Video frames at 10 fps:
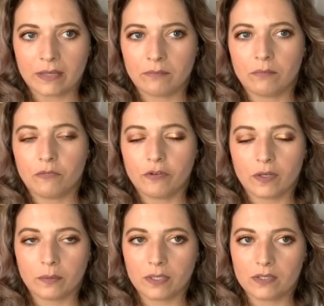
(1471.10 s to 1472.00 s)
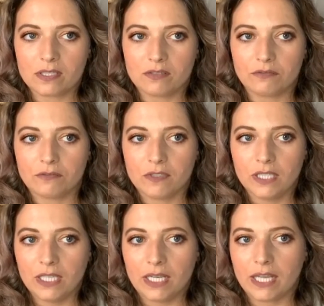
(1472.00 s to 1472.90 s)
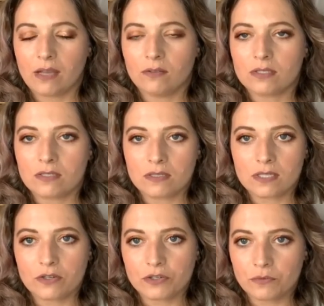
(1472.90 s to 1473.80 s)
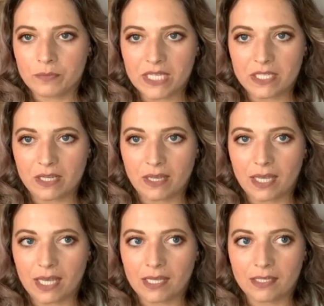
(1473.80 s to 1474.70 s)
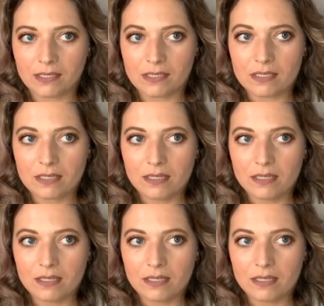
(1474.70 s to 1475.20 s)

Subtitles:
follow a lot of accounts on social media, and